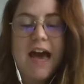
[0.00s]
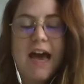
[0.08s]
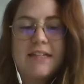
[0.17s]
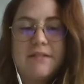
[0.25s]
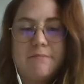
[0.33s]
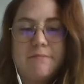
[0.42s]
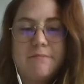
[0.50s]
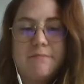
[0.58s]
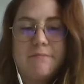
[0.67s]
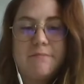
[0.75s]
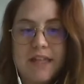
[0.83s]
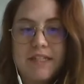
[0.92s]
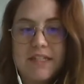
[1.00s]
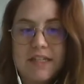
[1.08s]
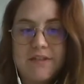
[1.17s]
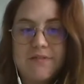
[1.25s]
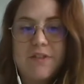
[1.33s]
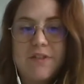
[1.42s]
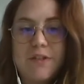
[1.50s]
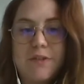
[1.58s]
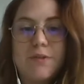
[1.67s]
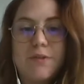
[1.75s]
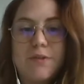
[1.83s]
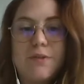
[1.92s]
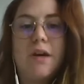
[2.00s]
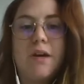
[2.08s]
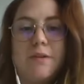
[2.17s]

has the main objective to